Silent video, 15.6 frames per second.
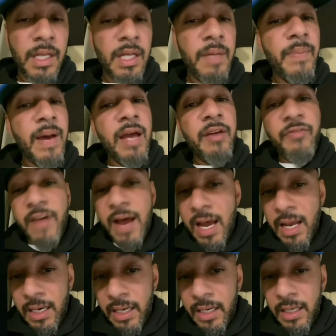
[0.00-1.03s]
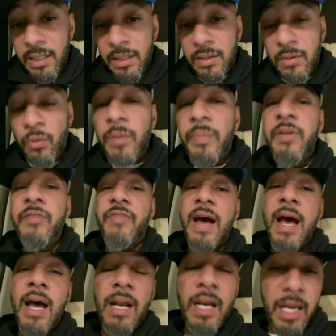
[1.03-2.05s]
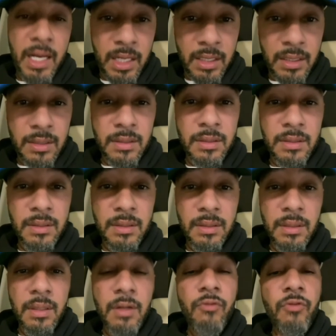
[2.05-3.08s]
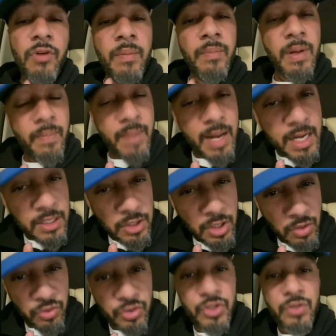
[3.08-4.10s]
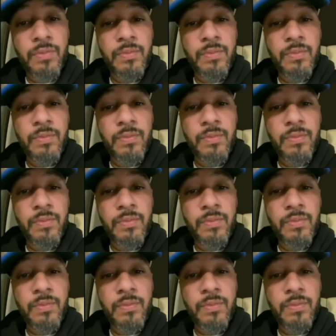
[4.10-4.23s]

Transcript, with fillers: Anybody violate will be violated. Remember I told you.